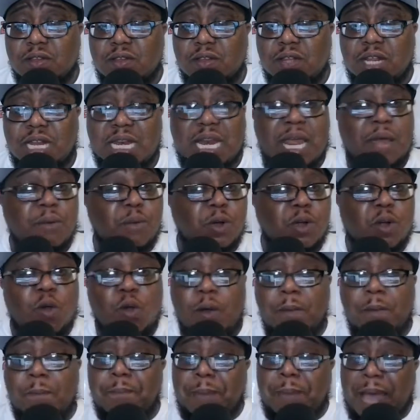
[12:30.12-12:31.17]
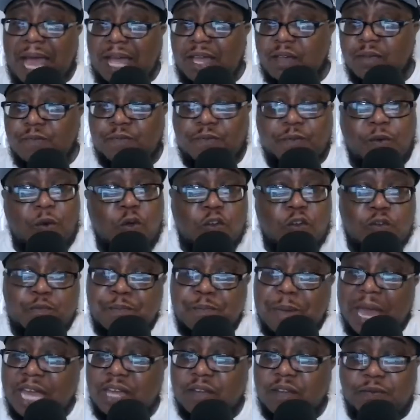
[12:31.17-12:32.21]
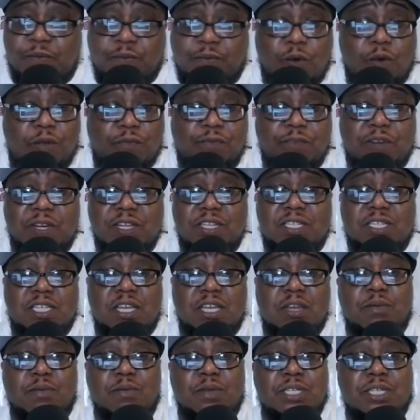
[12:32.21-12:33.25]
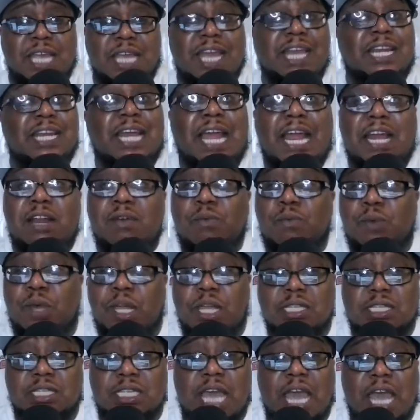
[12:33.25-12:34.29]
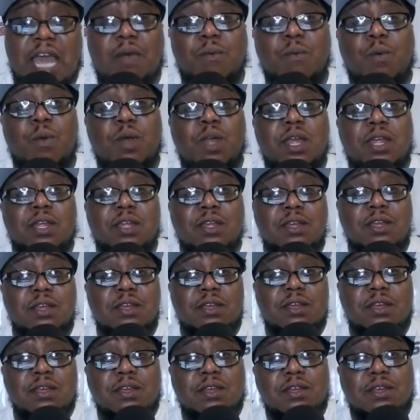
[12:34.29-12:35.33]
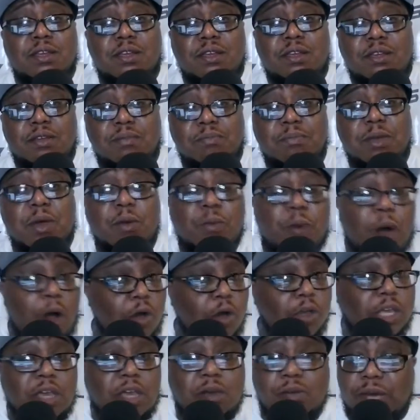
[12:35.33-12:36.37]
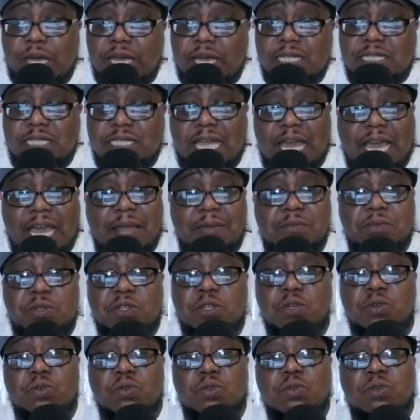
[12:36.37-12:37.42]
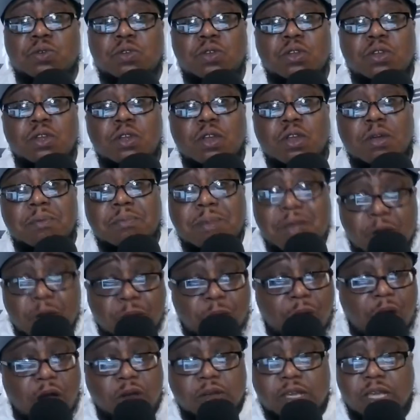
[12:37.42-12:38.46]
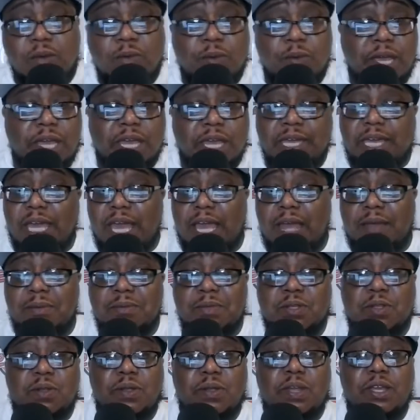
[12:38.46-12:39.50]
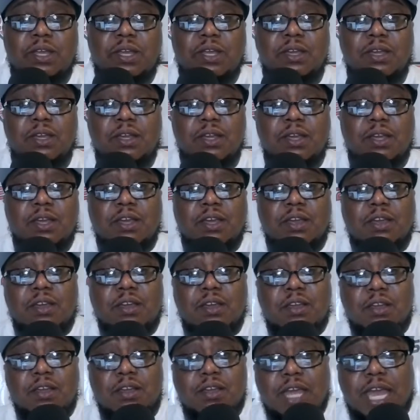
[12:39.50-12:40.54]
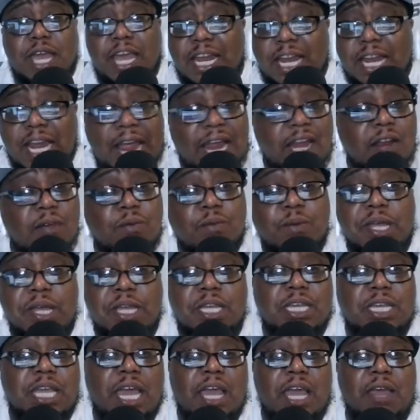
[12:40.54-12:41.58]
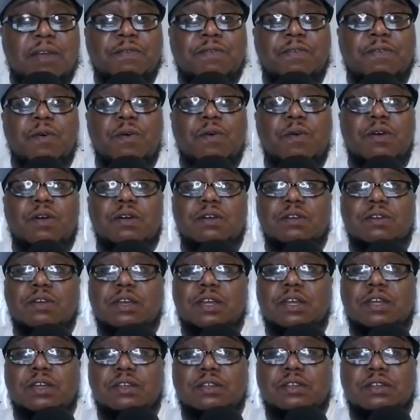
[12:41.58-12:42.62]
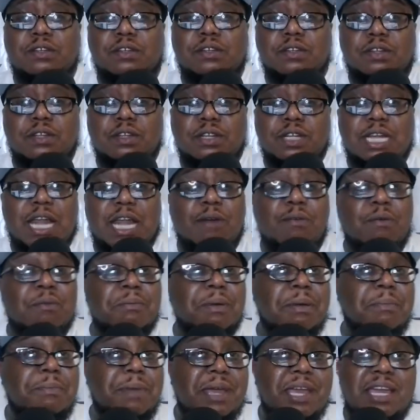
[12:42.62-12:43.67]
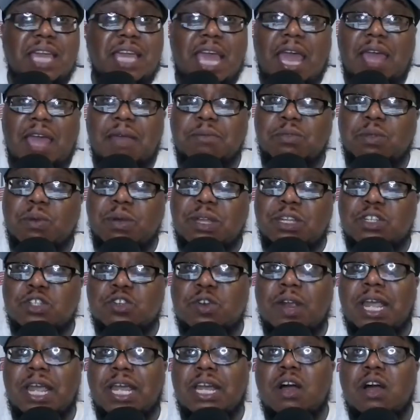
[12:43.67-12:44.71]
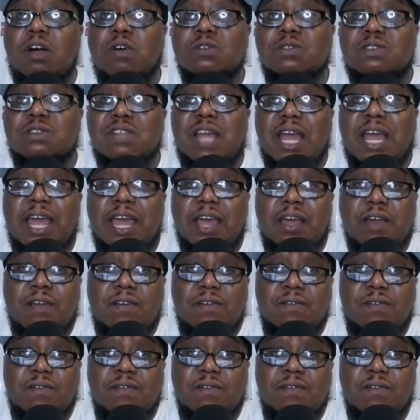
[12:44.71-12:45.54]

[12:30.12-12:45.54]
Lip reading: They were going back and forth in this series. Atlanta wins game 1. Milwaukee wins games 2. Milwaukee wins games 3. Atlanta wins game 4. Now remember, in game 3, Trae goes down.